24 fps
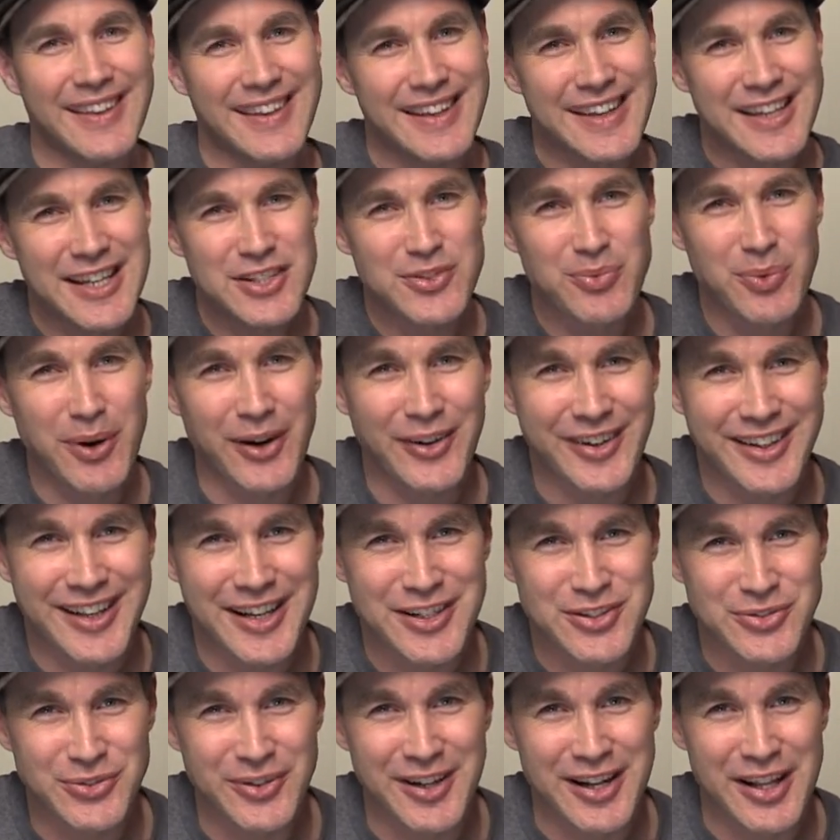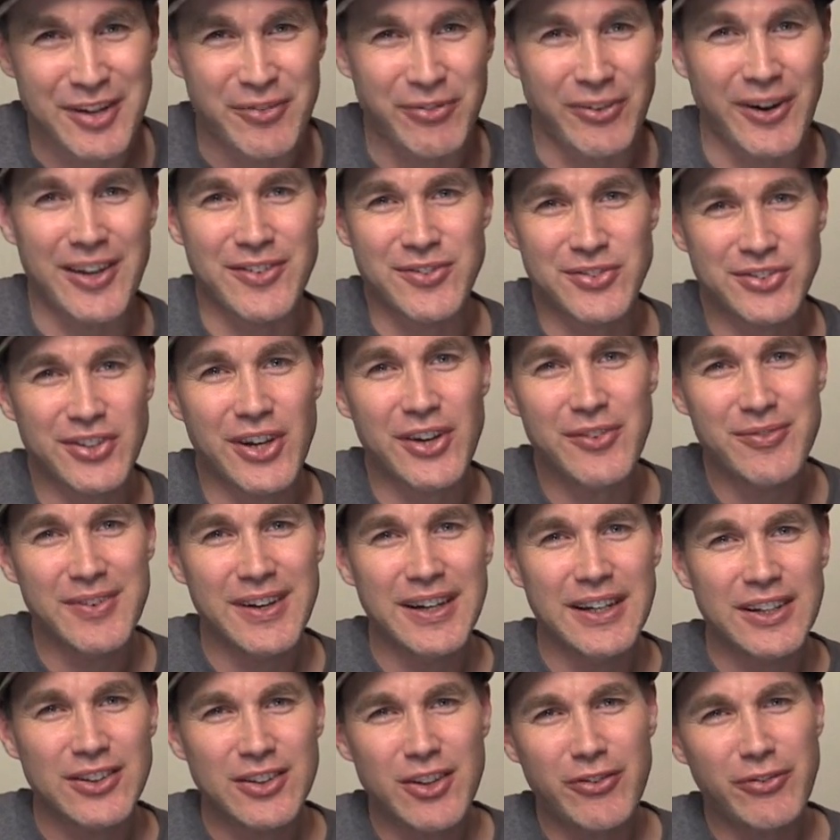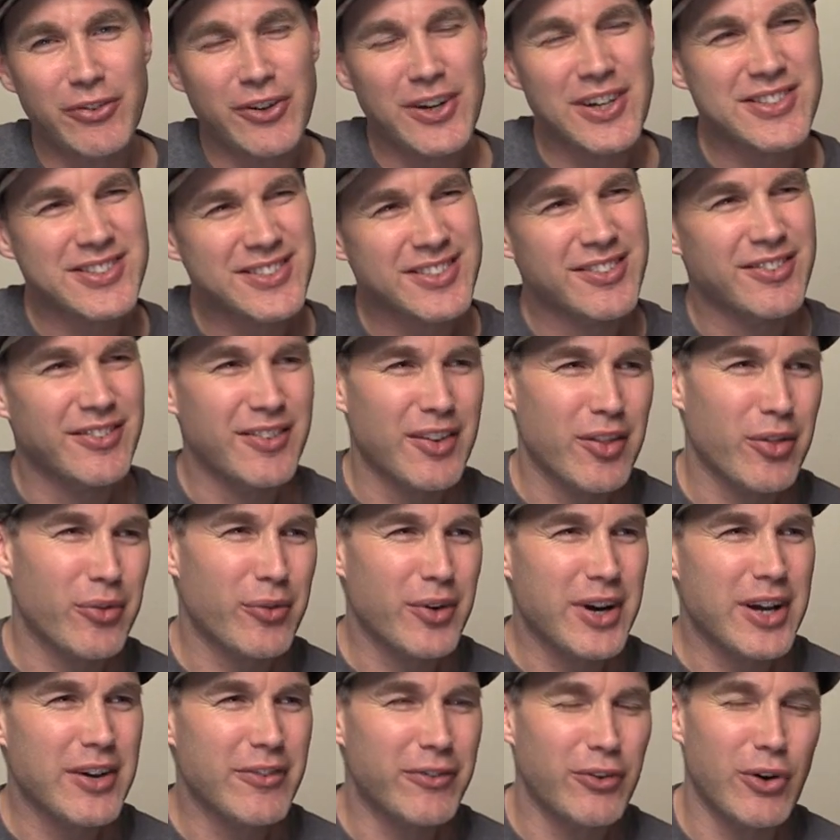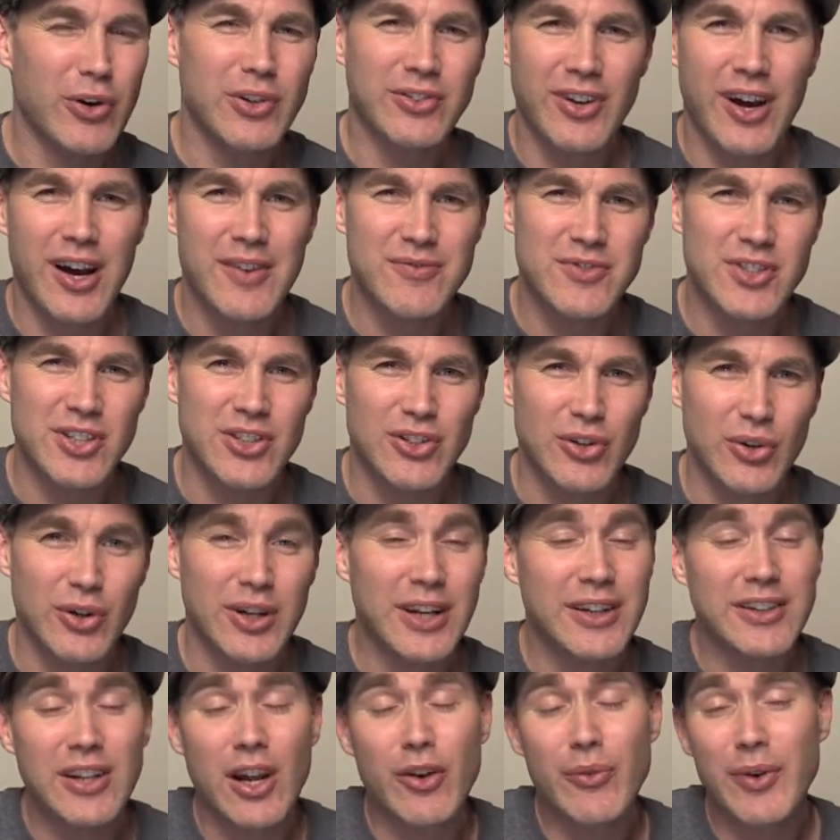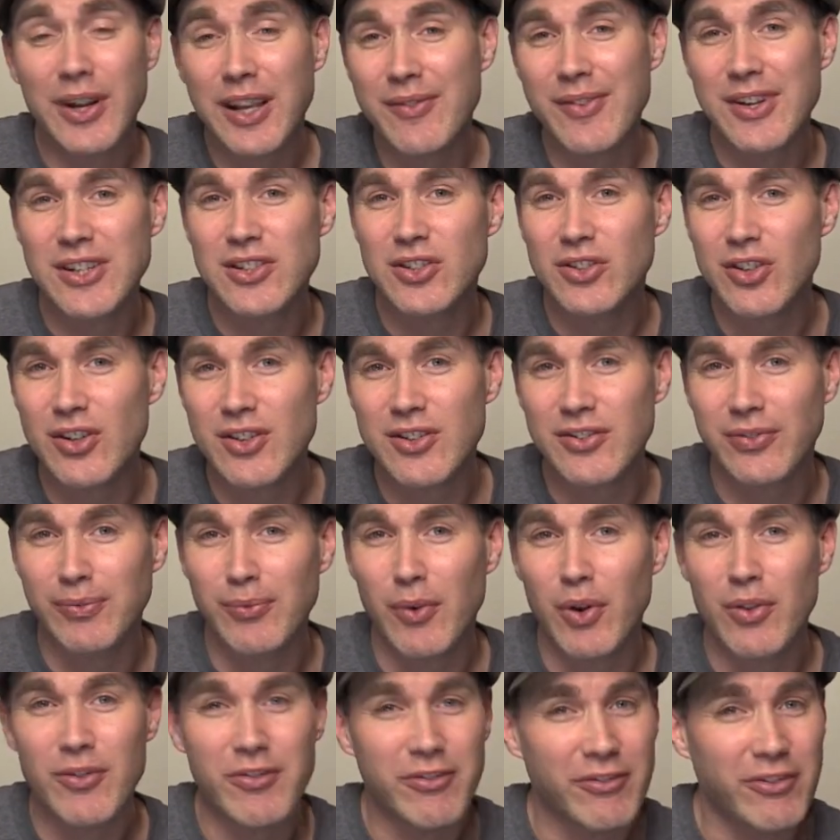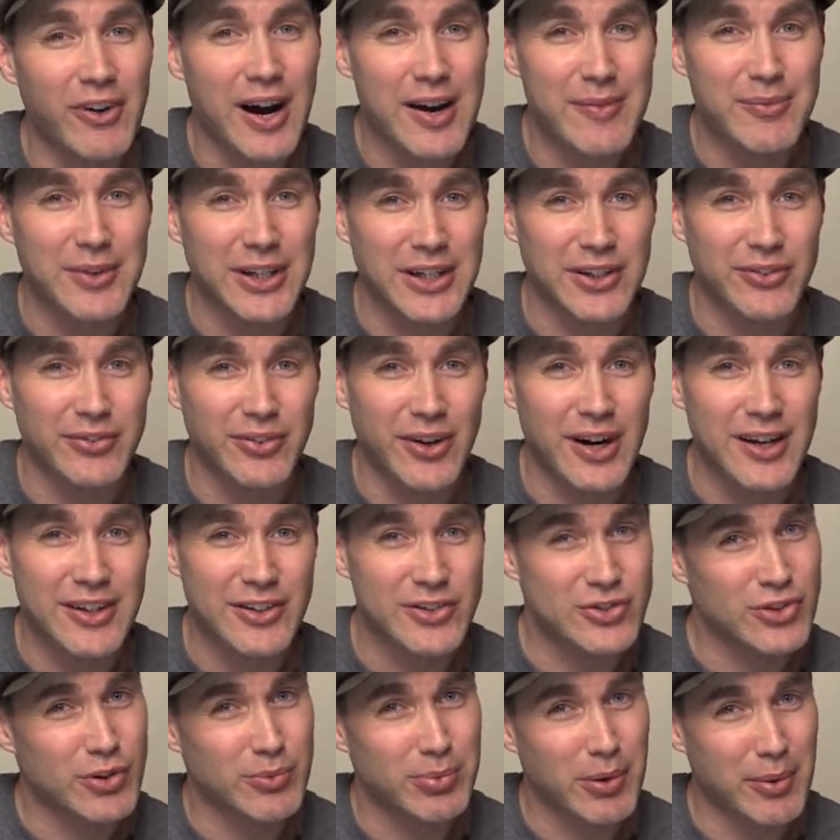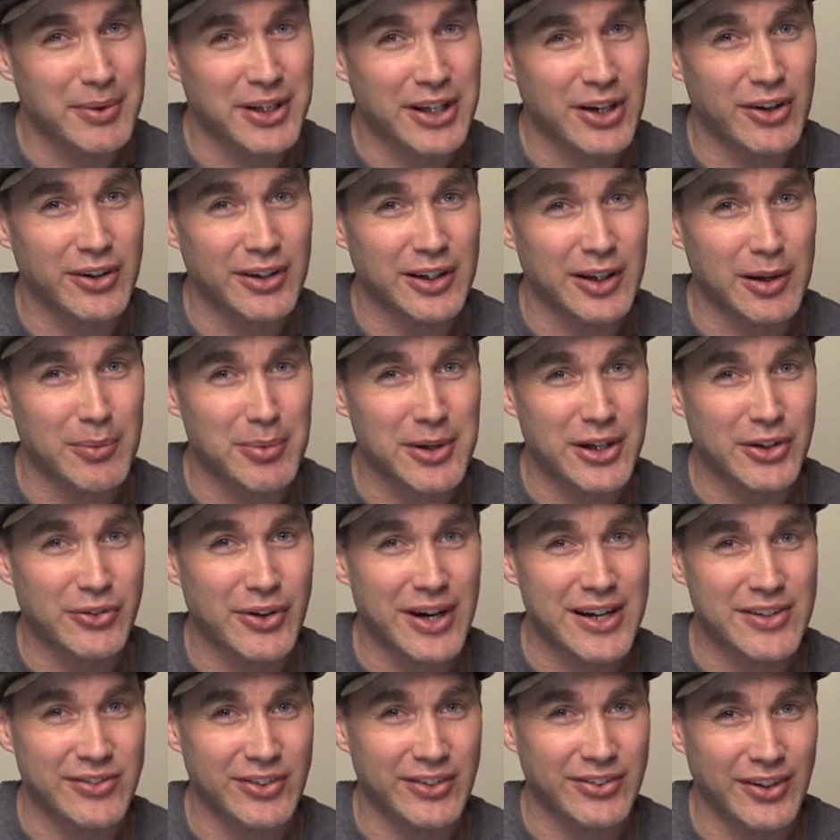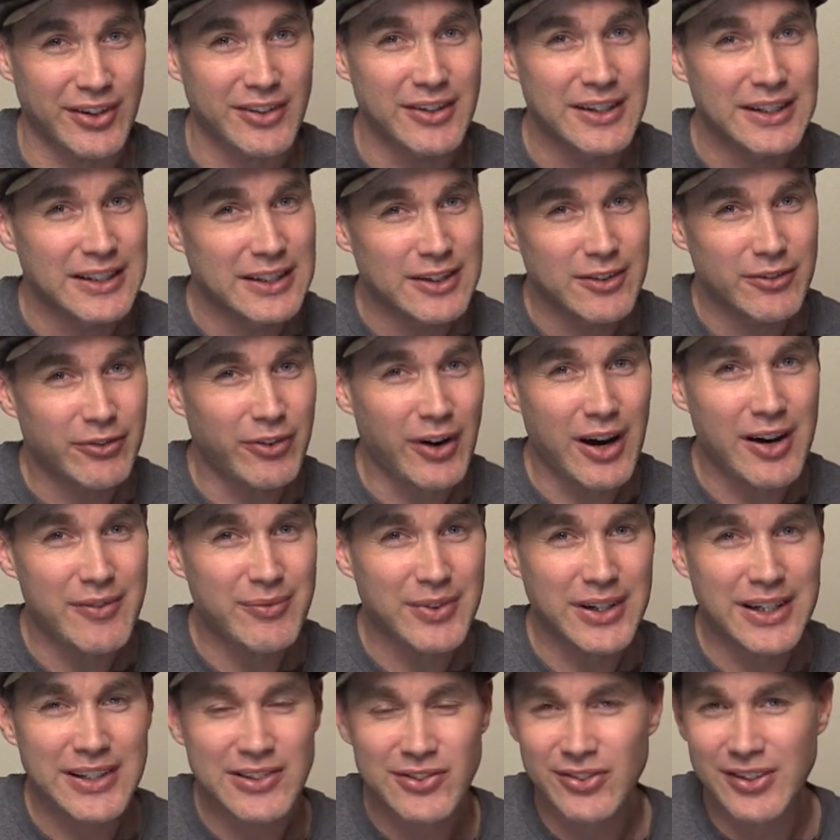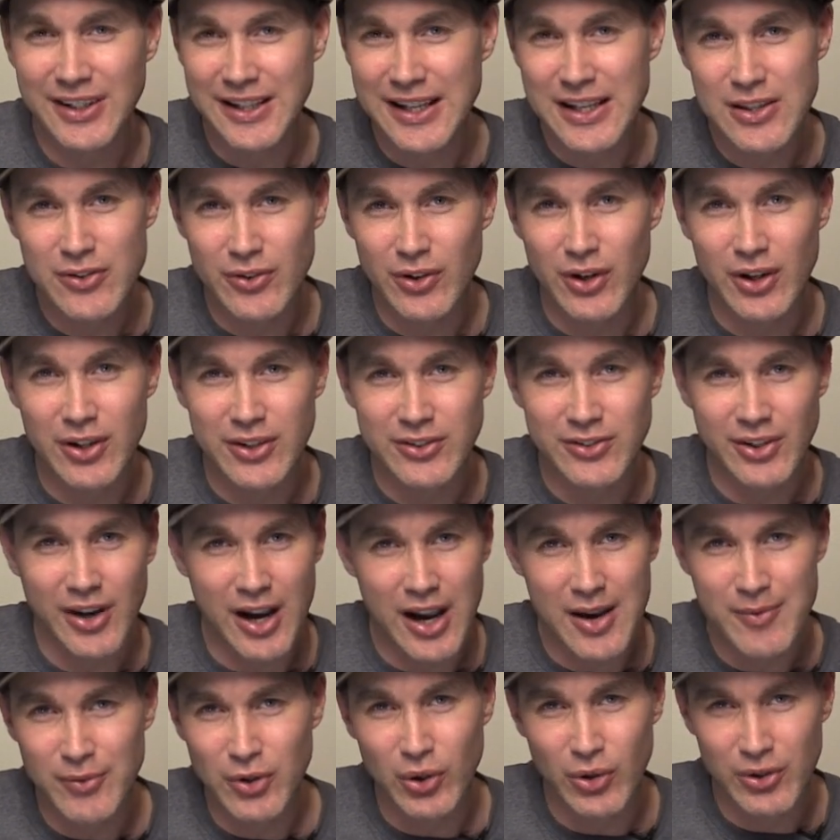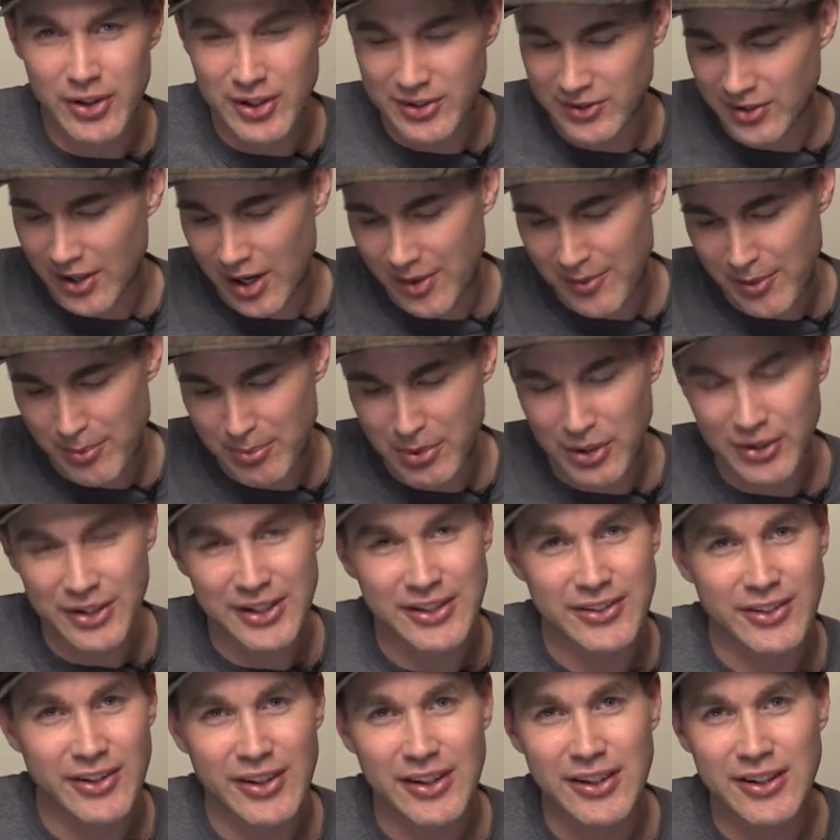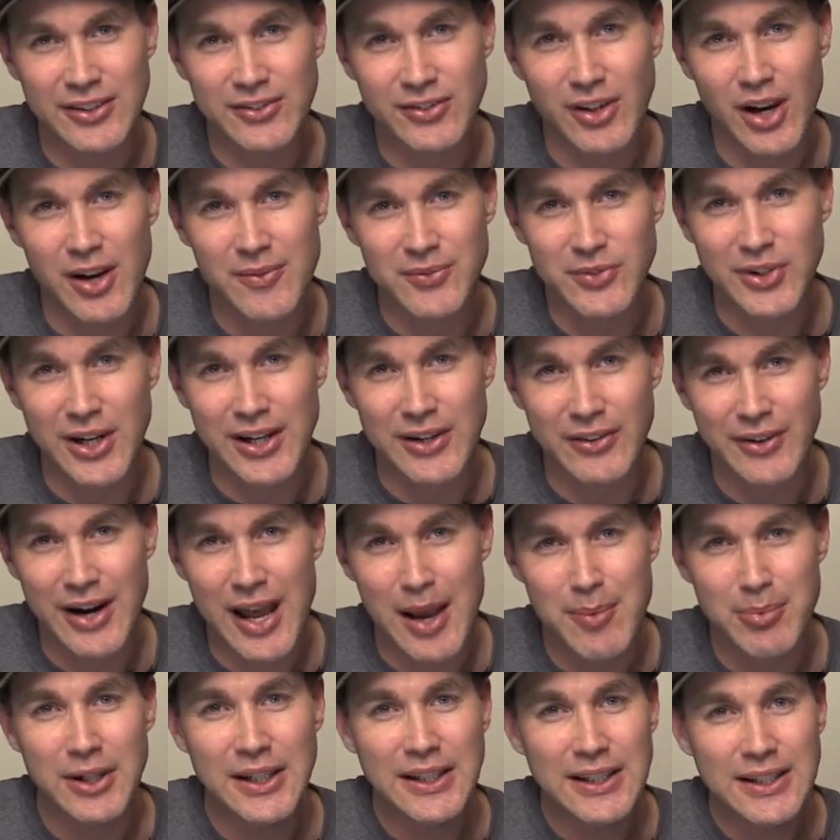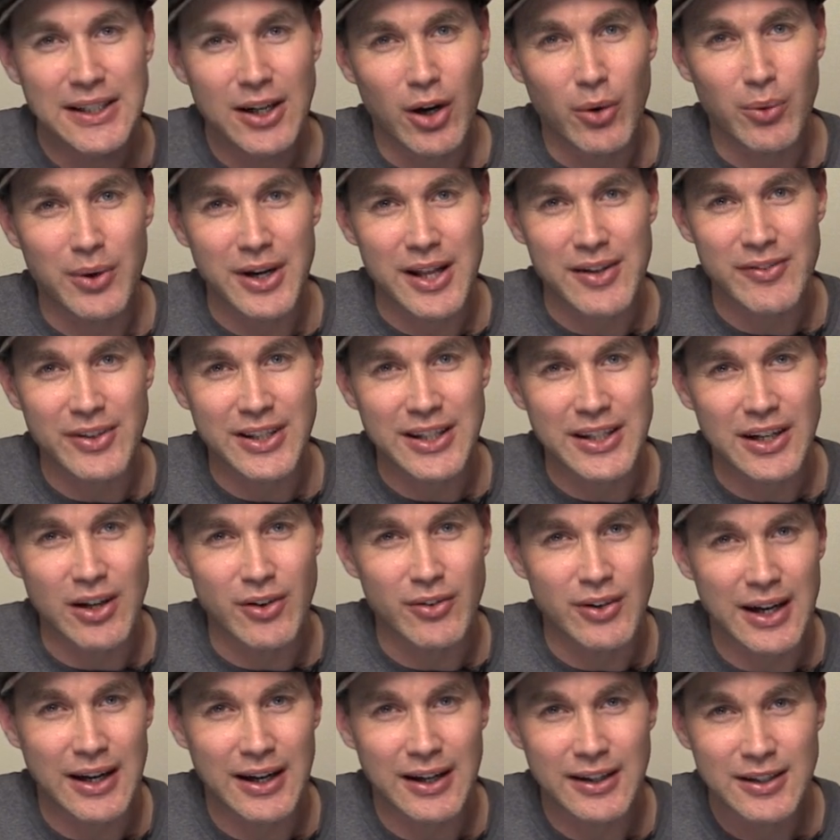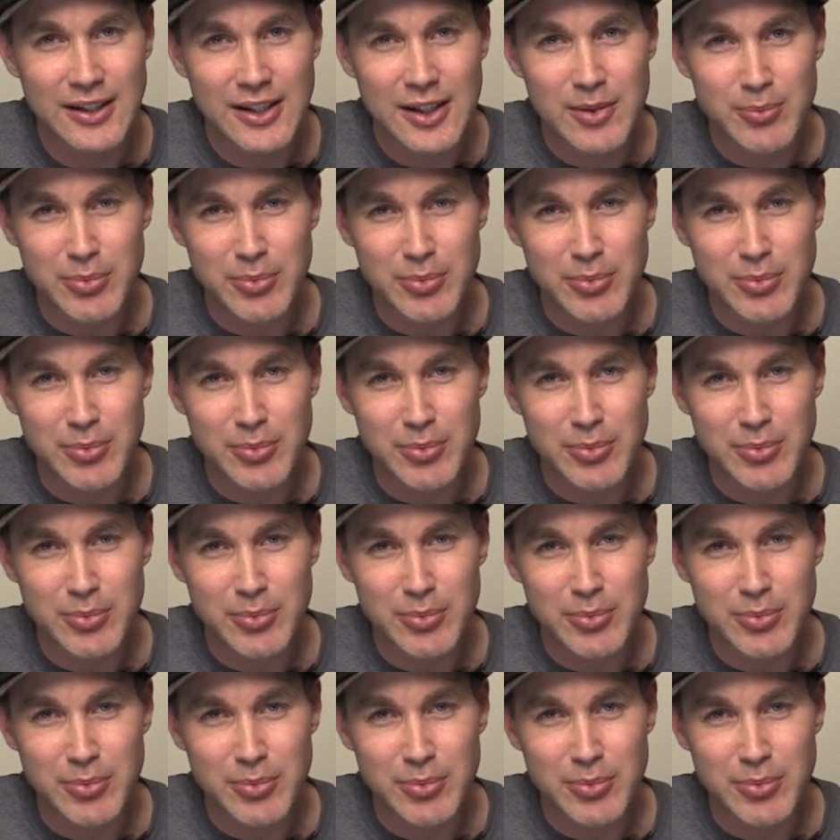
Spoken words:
Here's where it gets really fun. So the first three or four times you do it, I don't recommend you do this more than 5 minutes, right? Because you'll probably go a little bit crazy. So 5 minutes either on a timer or the timer built into the Time Trainer app or whatever, you know.